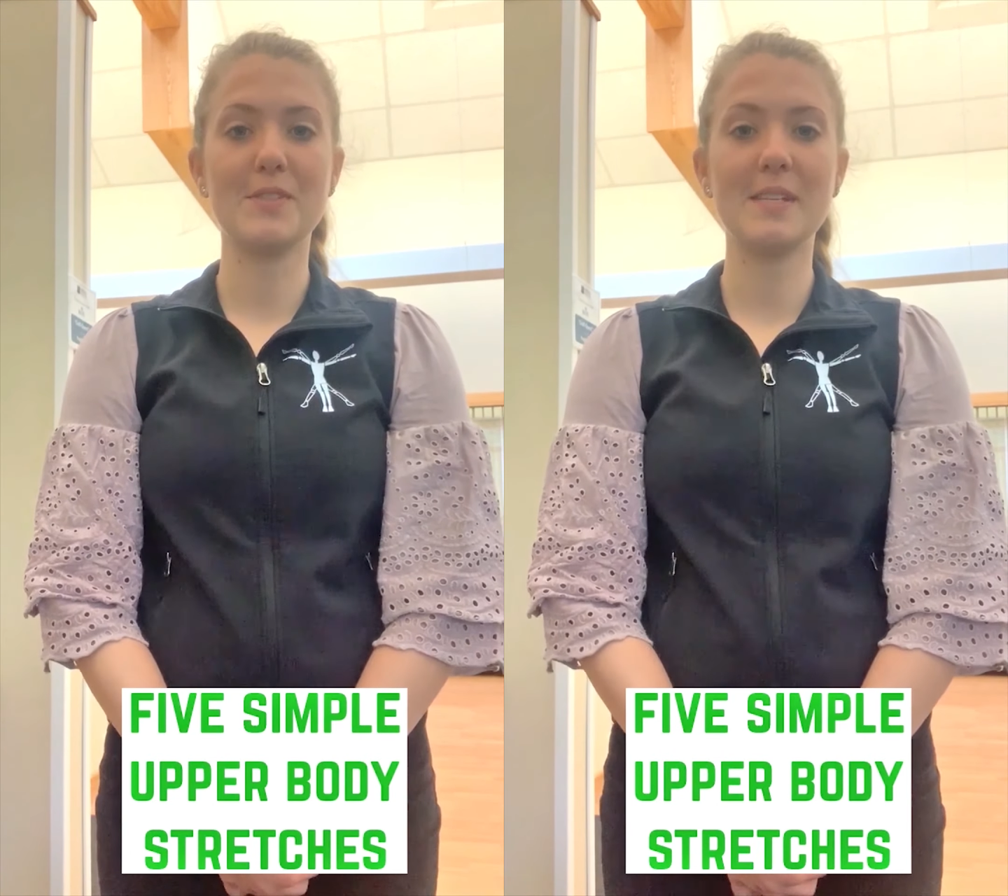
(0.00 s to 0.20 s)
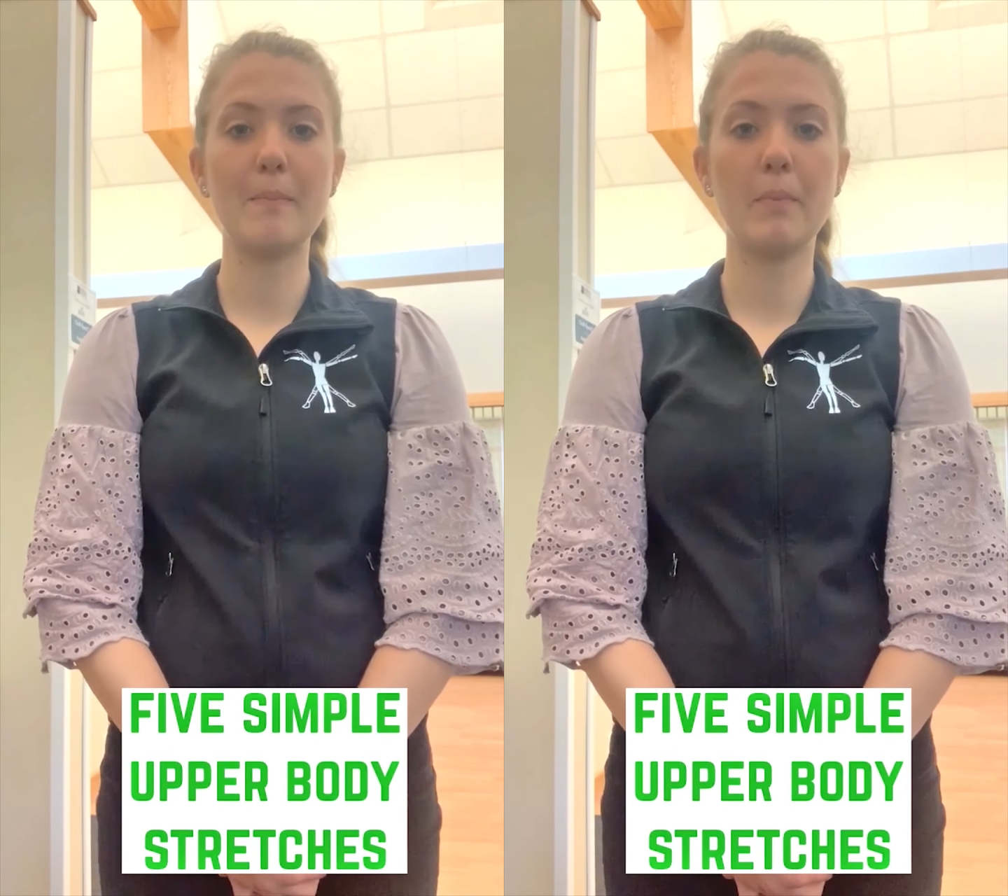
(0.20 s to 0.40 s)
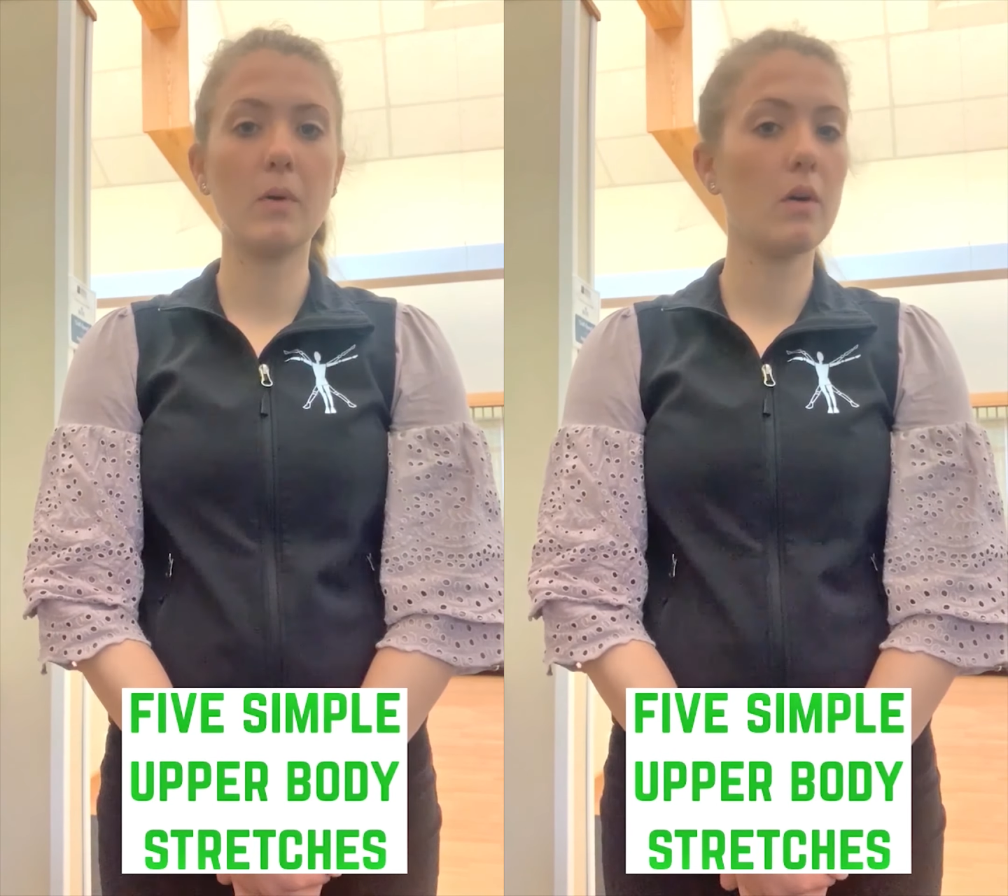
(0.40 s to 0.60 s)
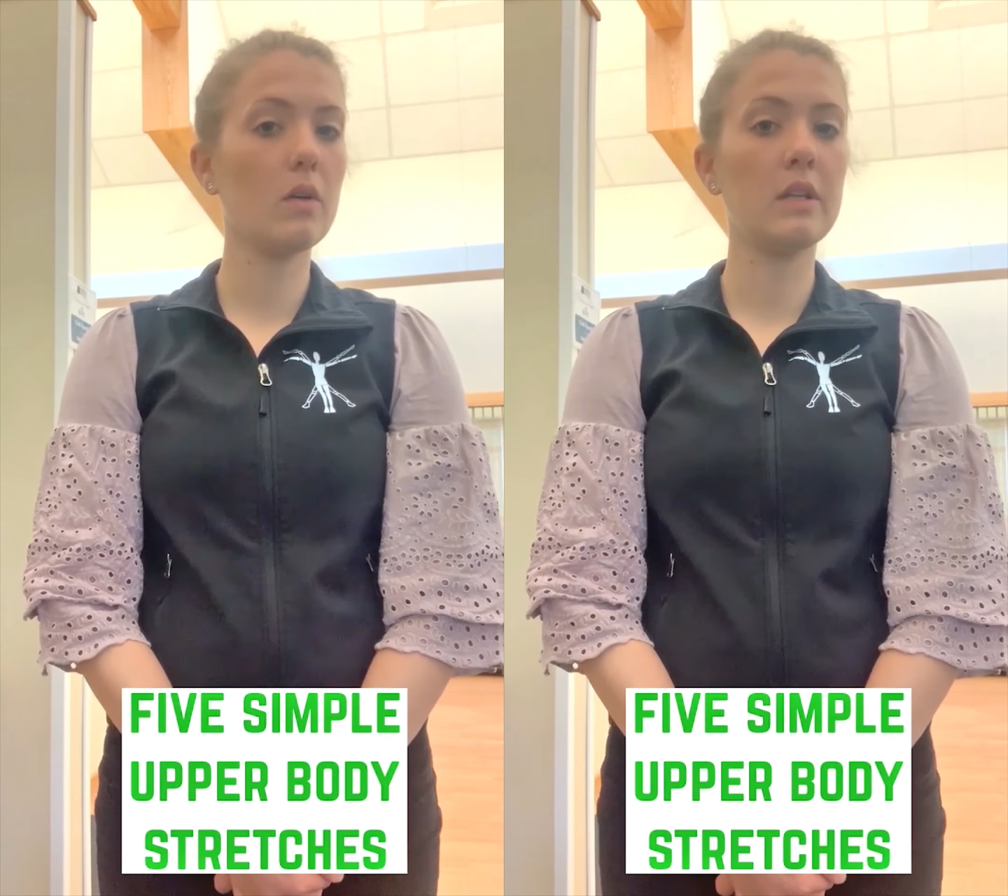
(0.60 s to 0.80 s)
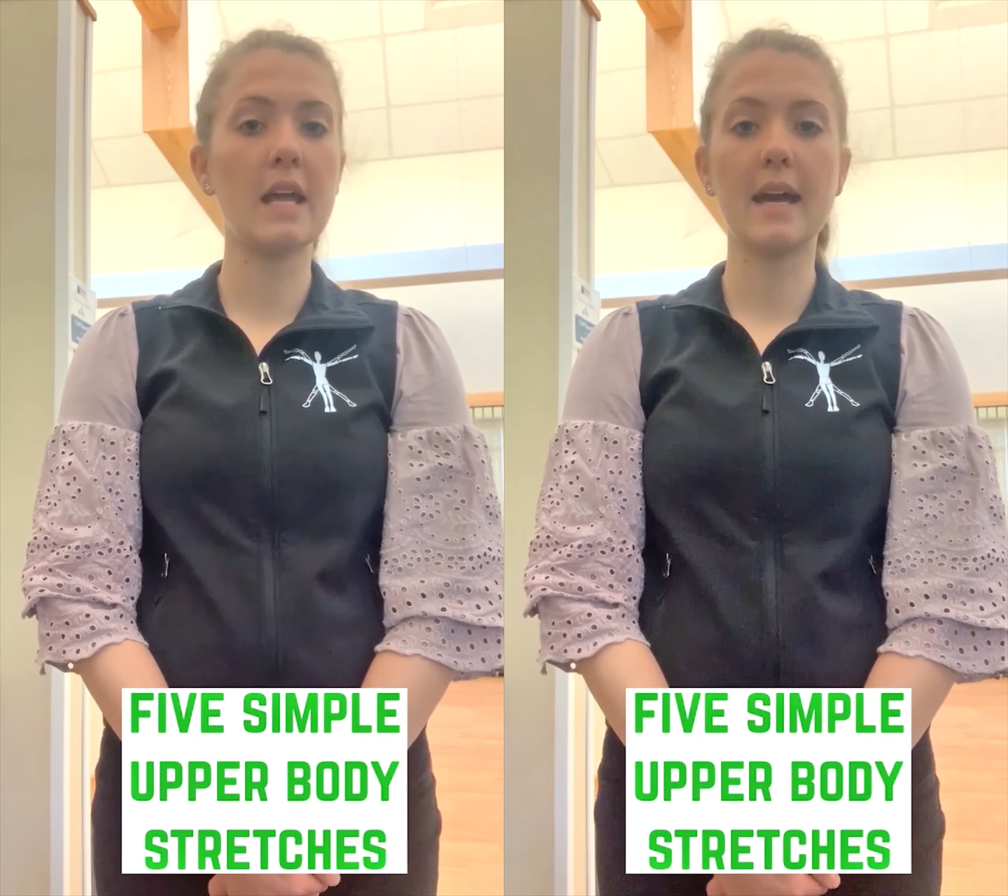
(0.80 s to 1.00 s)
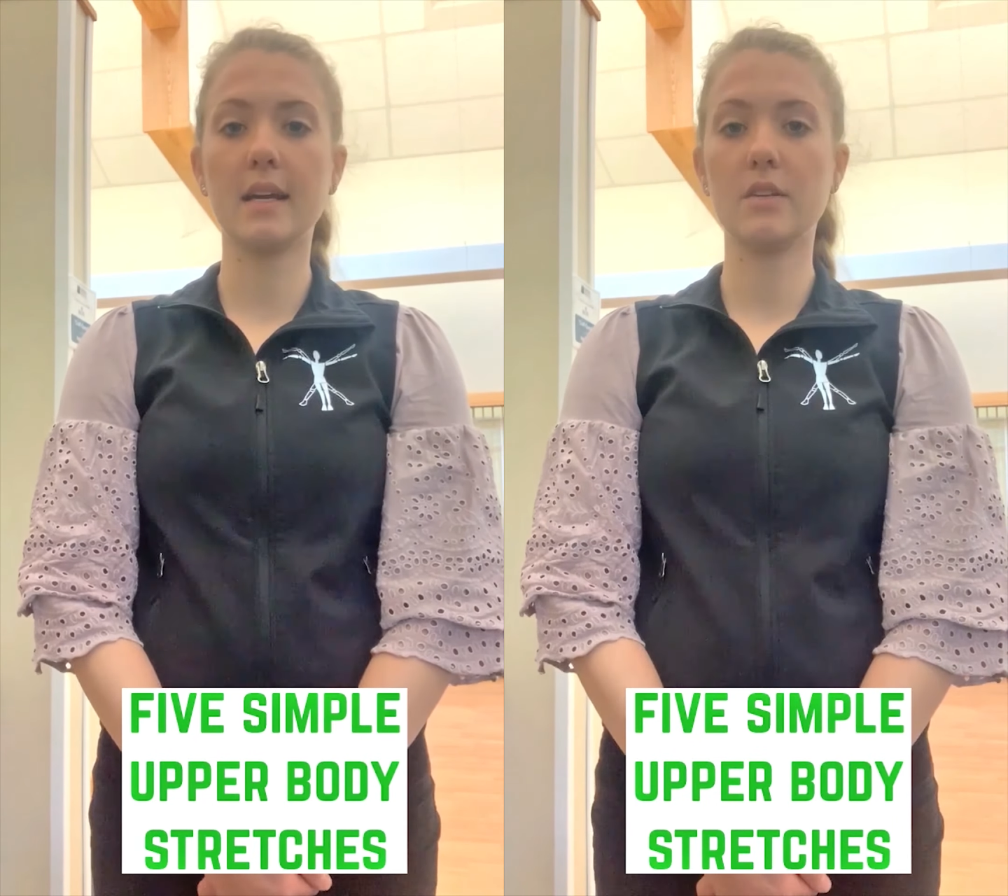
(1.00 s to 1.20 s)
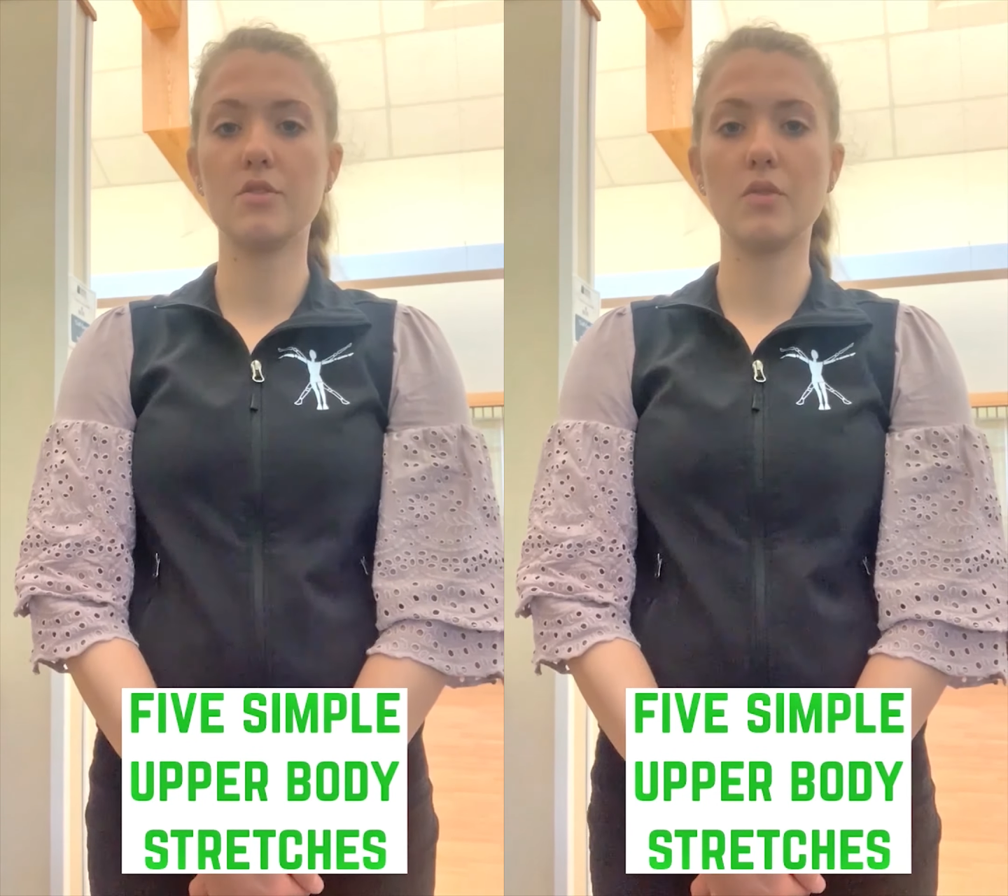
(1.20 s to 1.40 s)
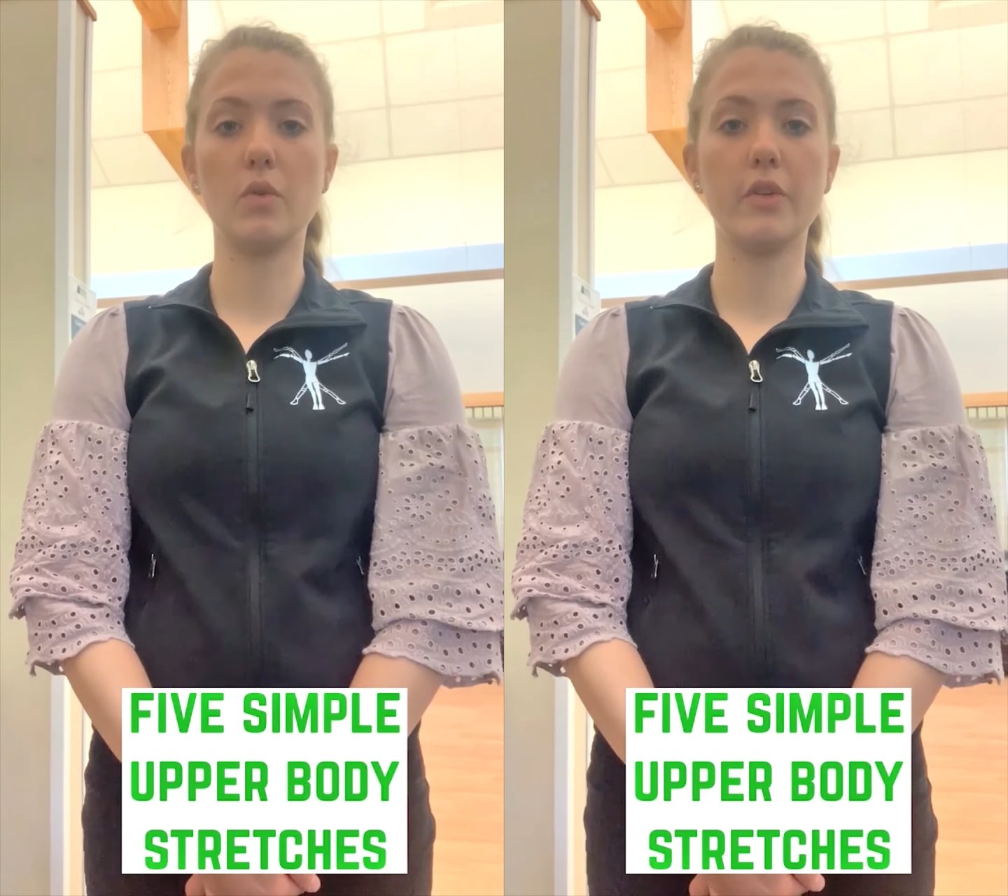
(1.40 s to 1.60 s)
simple neck,
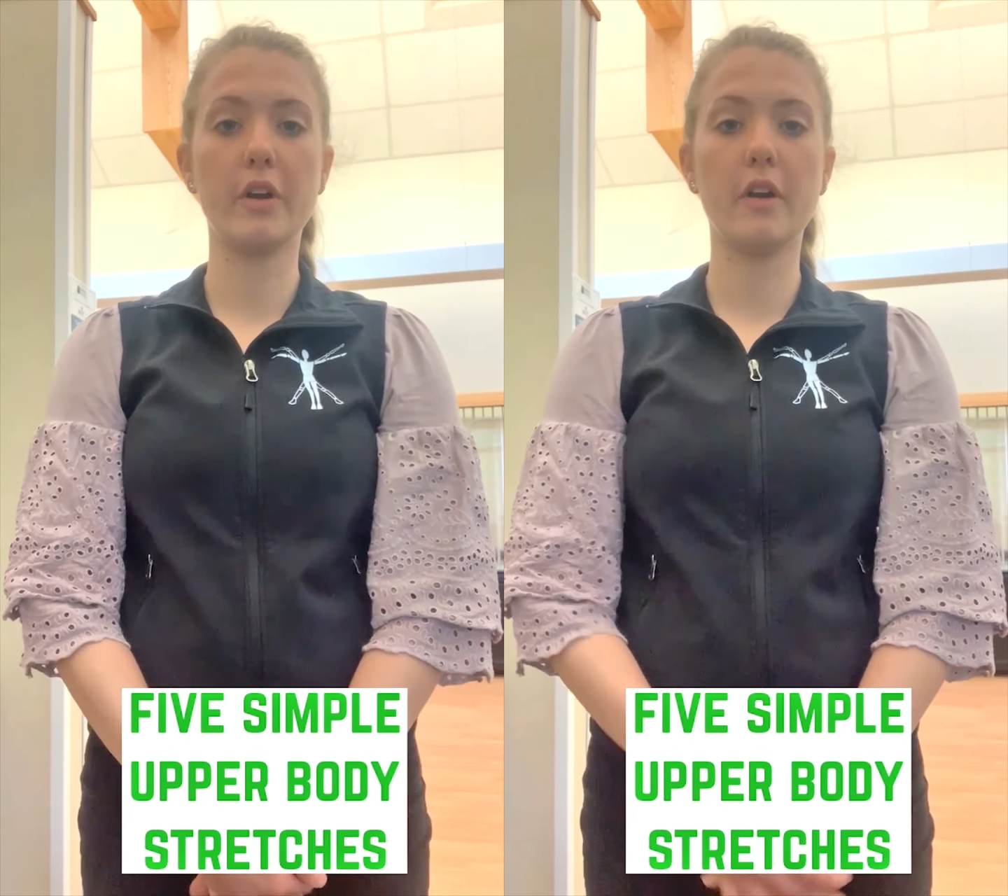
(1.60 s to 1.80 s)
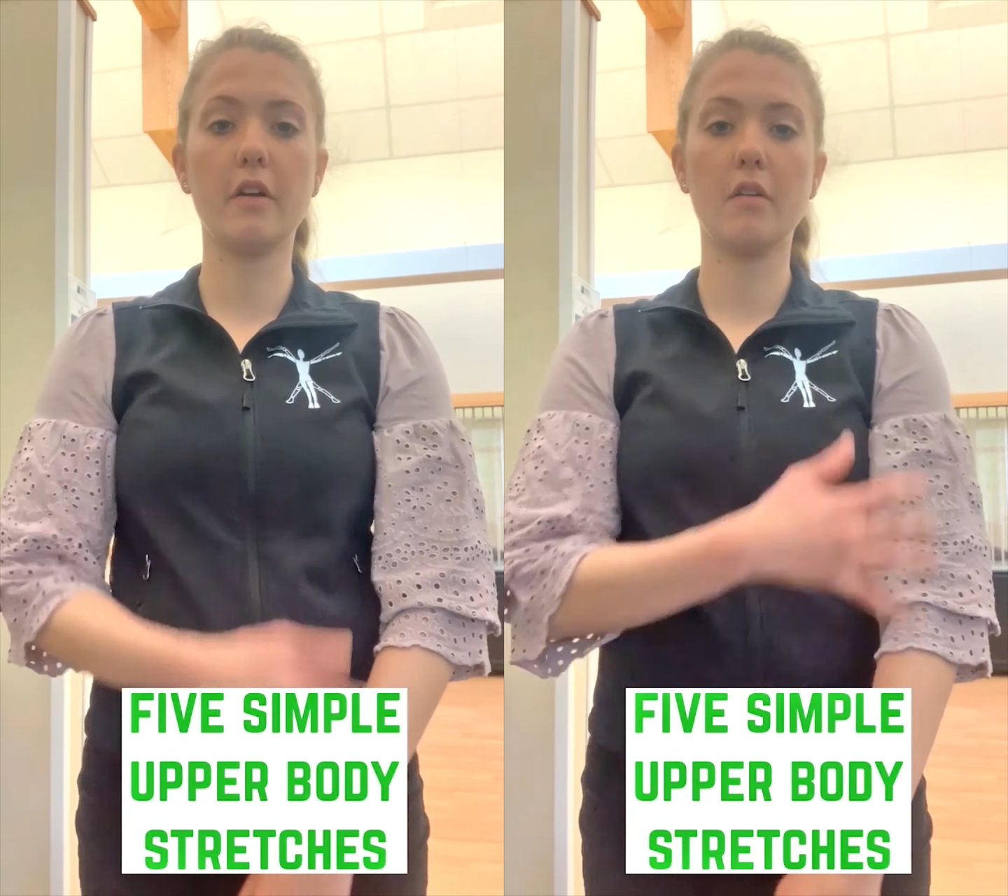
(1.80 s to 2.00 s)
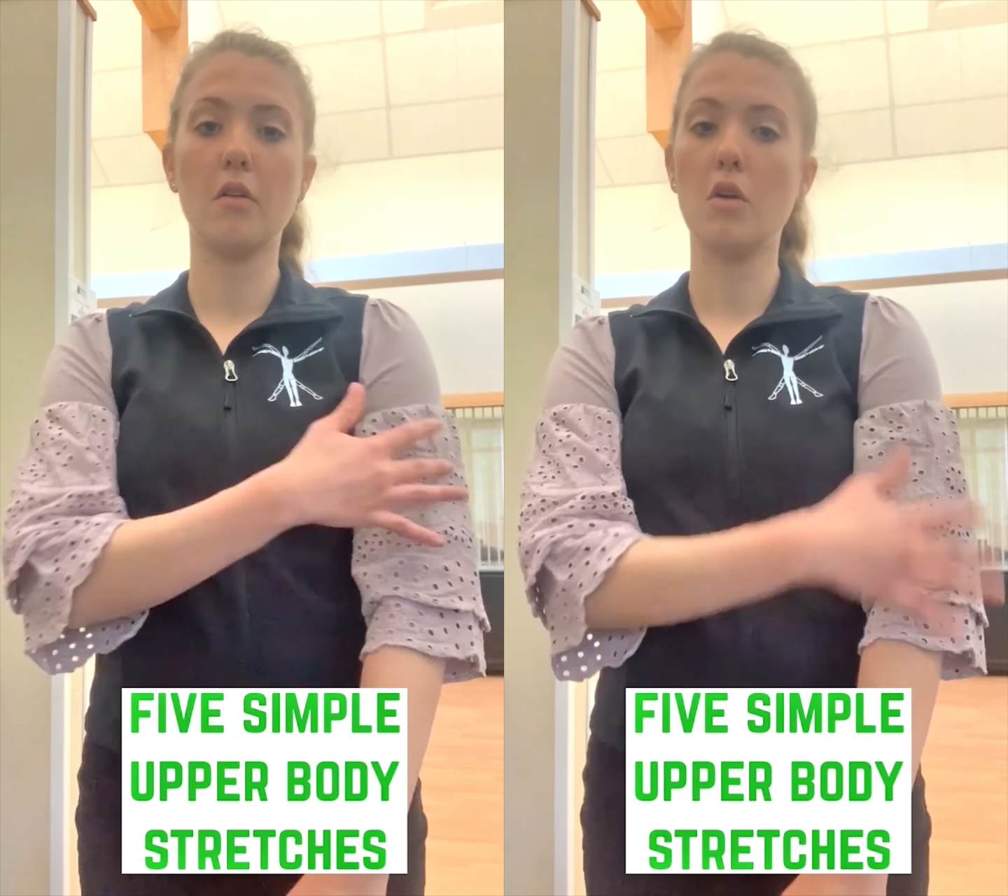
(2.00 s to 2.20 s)
shoulder,